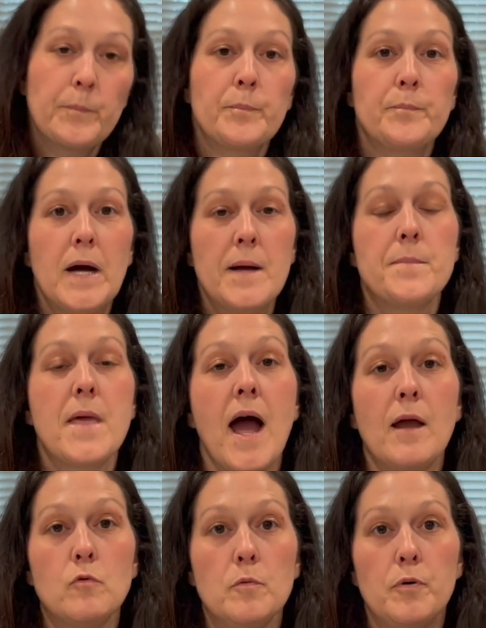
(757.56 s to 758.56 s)
But
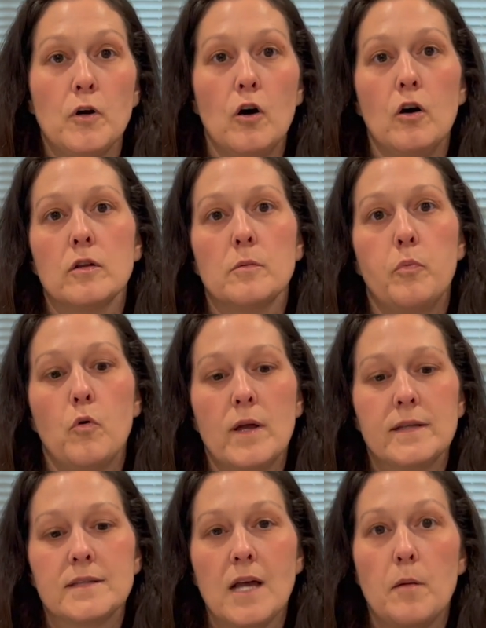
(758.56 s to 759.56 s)
I will put all the
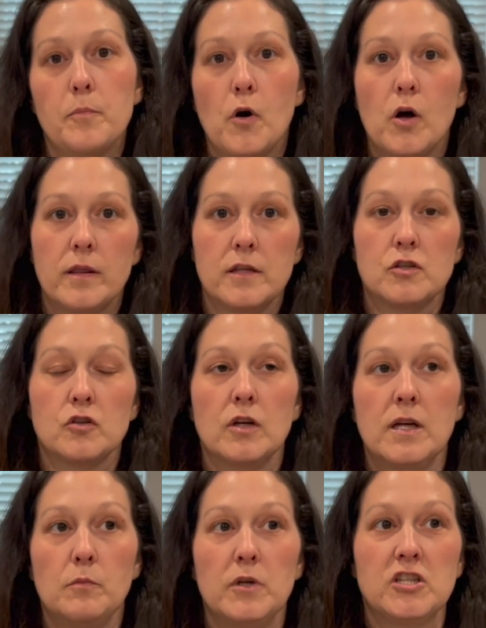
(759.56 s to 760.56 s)
points up on the
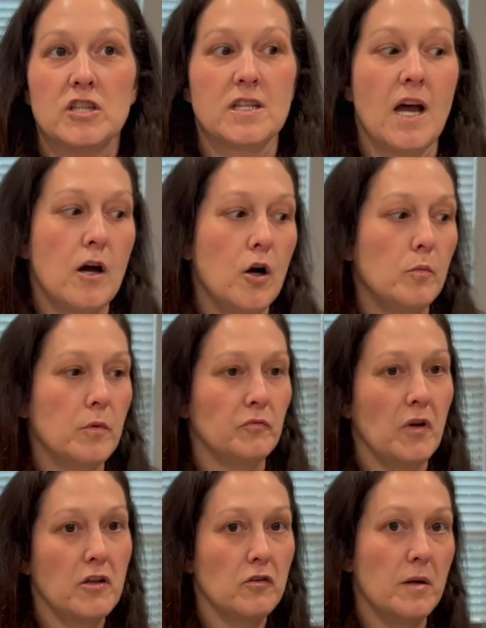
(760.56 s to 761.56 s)
screen. We just got home and
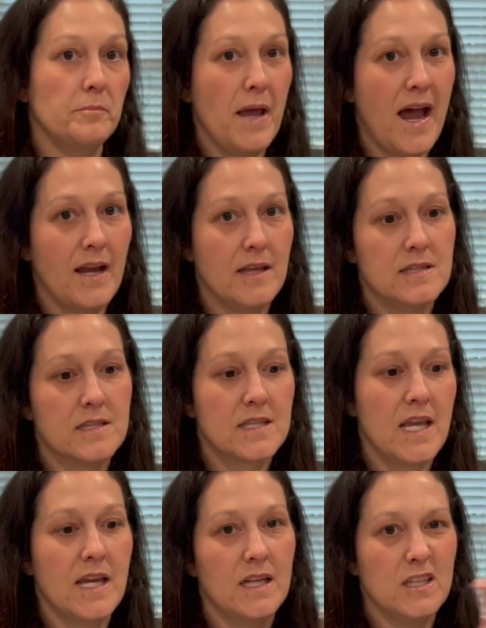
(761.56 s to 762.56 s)
rather unpack and
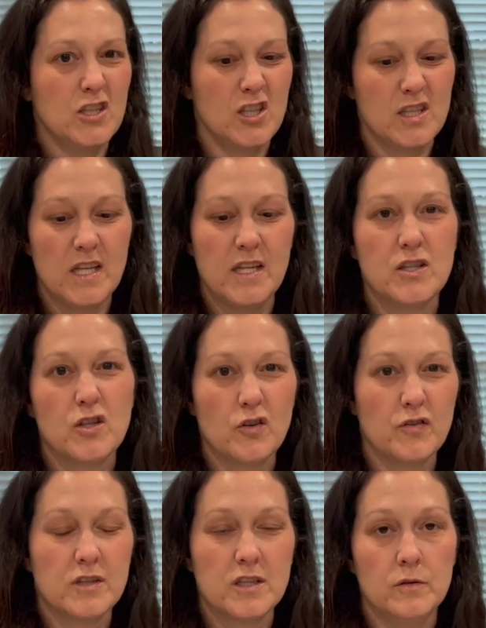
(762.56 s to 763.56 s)
scan. It's just
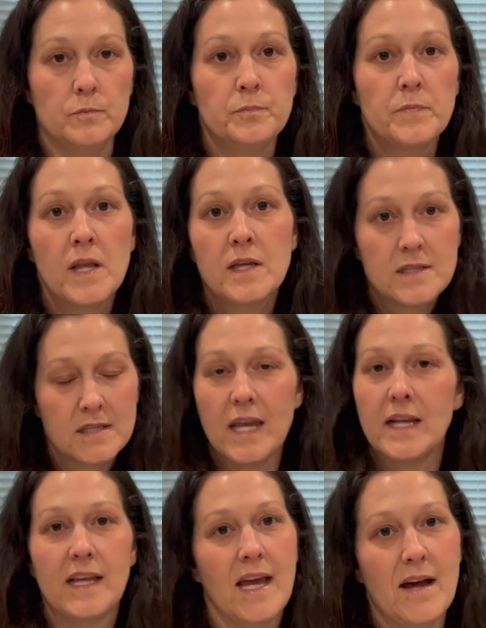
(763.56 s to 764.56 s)
easier to
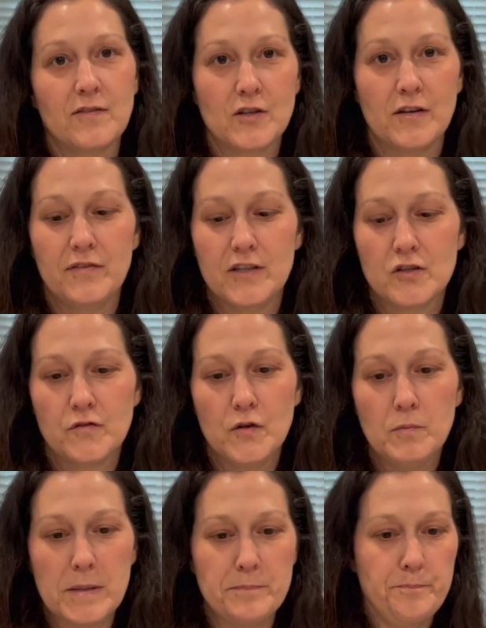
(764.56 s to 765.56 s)
scan it after I finish
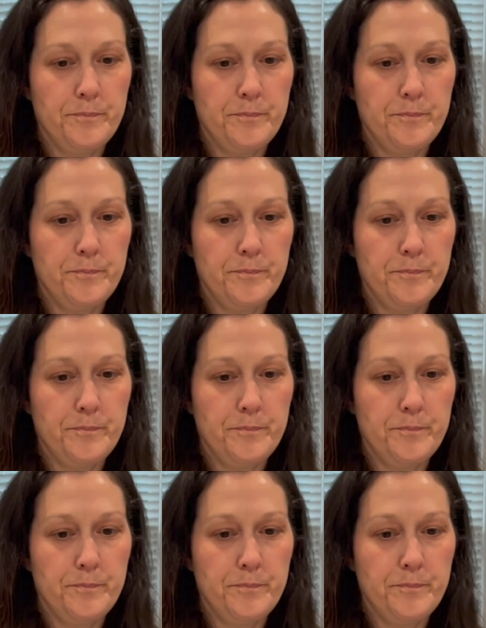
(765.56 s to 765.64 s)
filming.